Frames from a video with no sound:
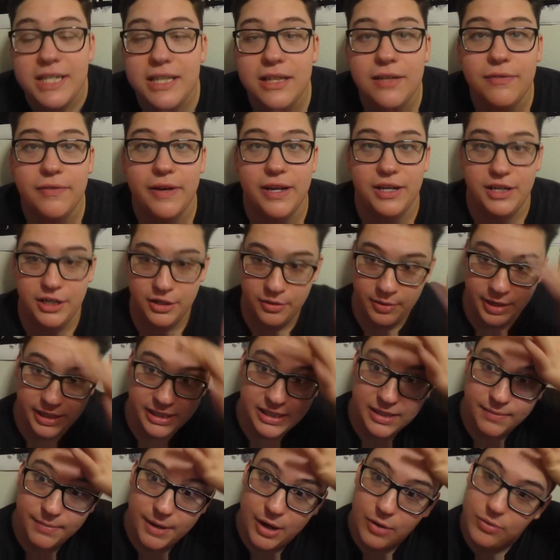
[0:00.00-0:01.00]
to the venue,
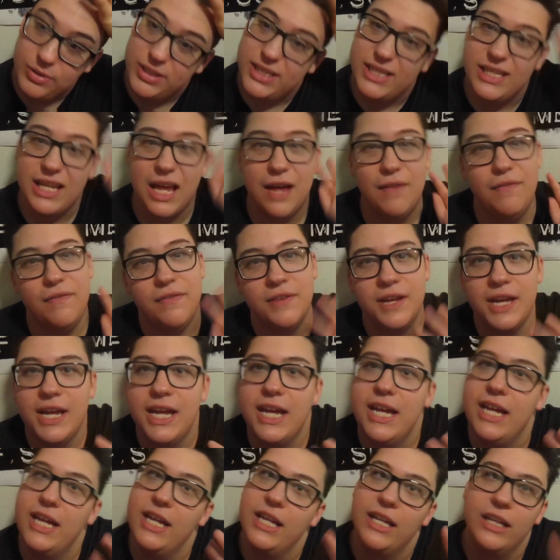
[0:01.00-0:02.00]
it's about
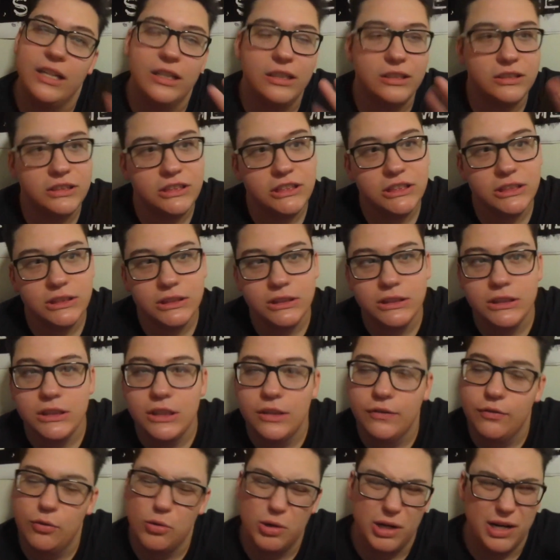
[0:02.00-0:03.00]

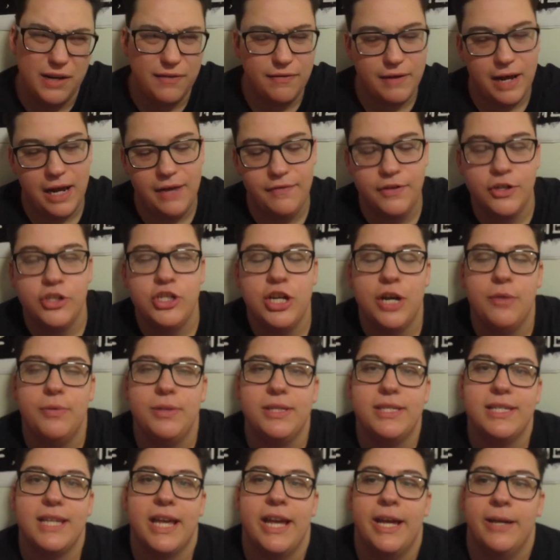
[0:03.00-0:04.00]
7:45-ish, I
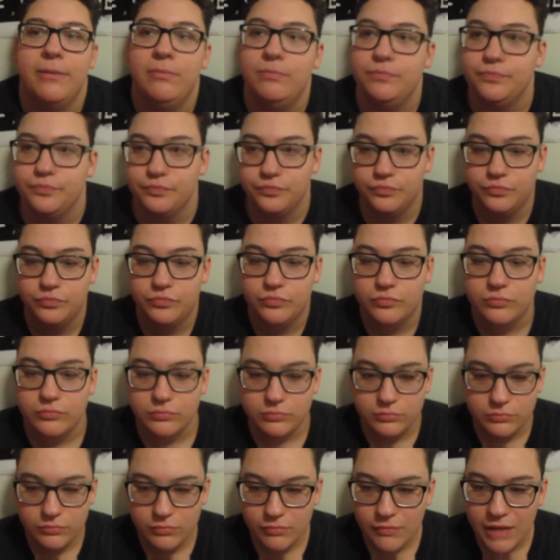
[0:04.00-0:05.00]
would say.
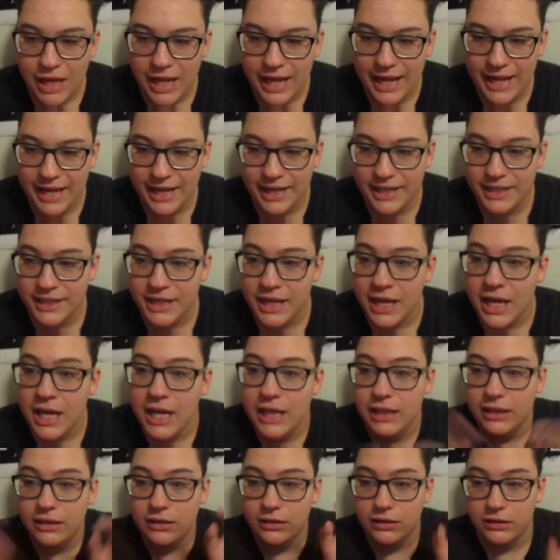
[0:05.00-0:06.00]
And
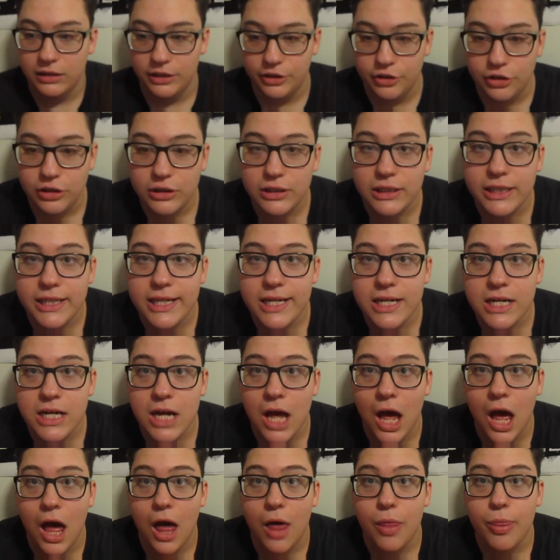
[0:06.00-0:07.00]

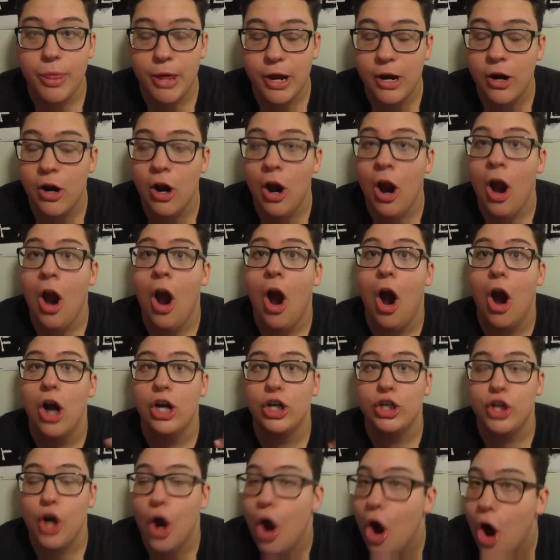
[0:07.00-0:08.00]
literally, there
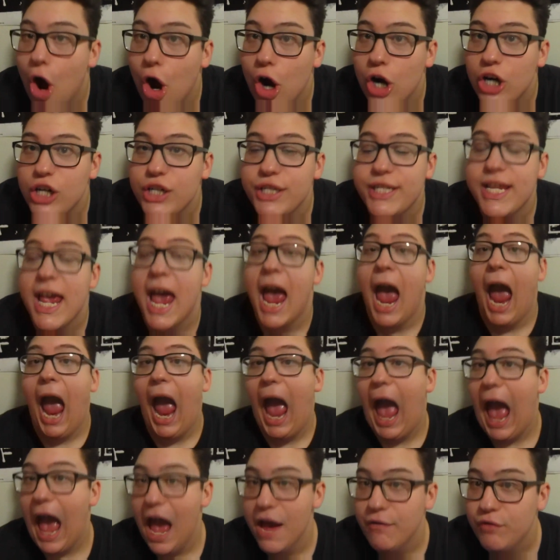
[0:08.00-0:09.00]
are cars
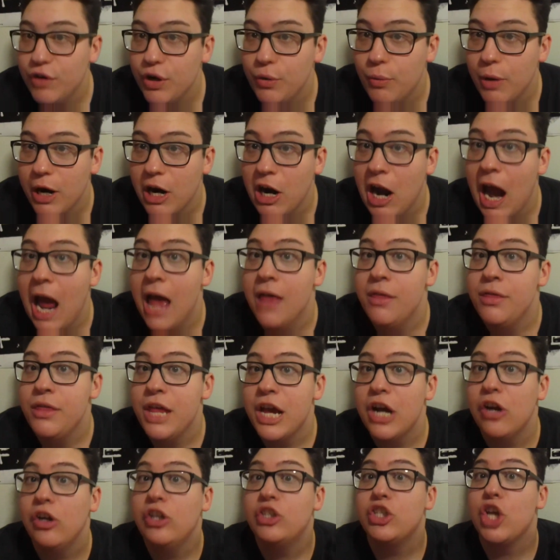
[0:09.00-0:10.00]
everywhere, and
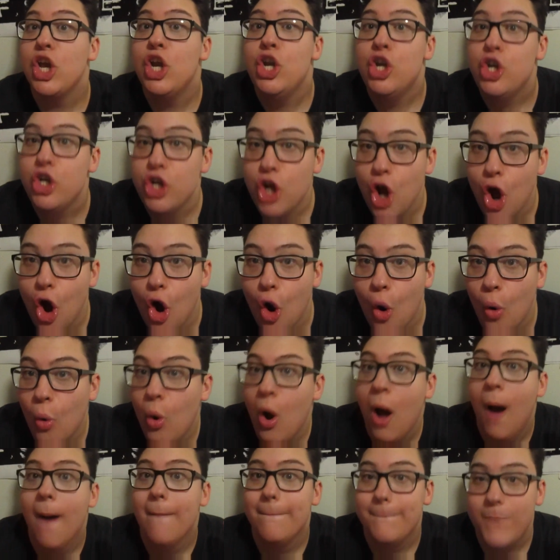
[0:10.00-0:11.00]
there's
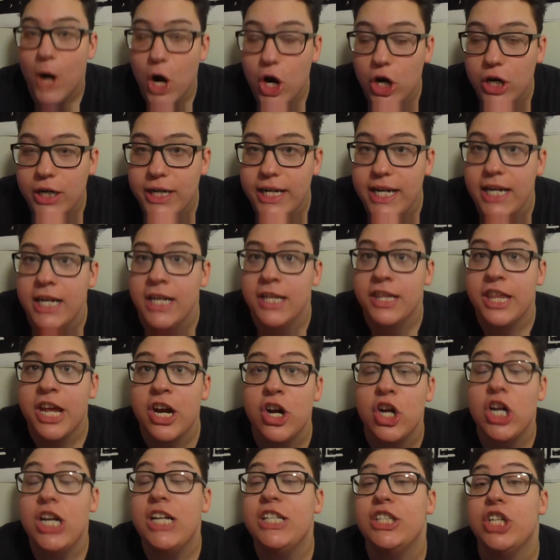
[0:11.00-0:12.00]
no parking.
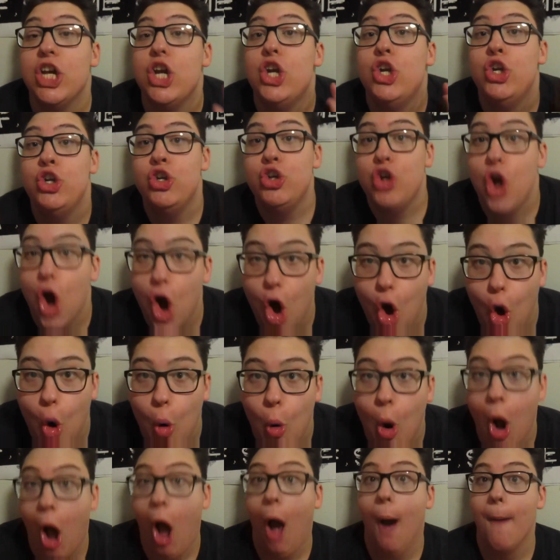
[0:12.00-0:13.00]
There is
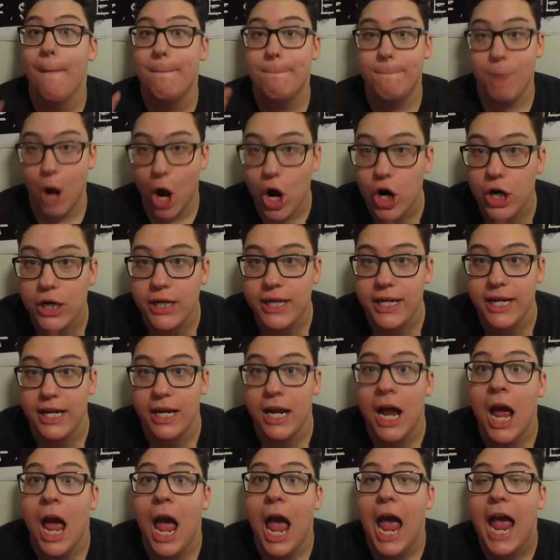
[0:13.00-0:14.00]
no
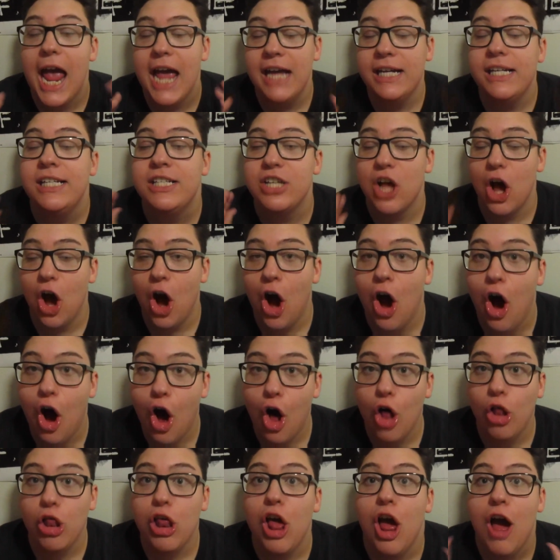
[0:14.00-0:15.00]
parking. It is
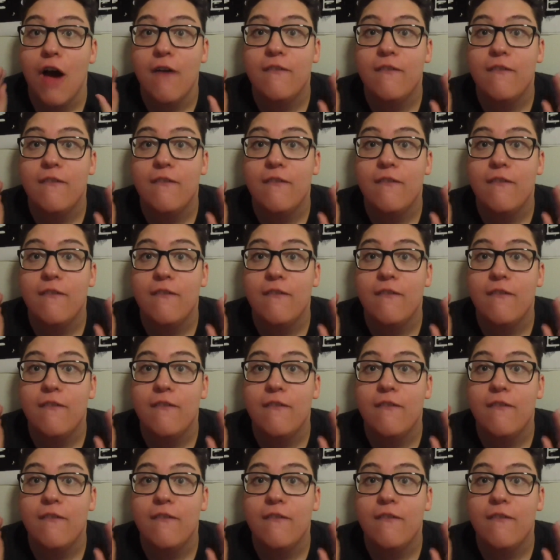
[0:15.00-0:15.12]
all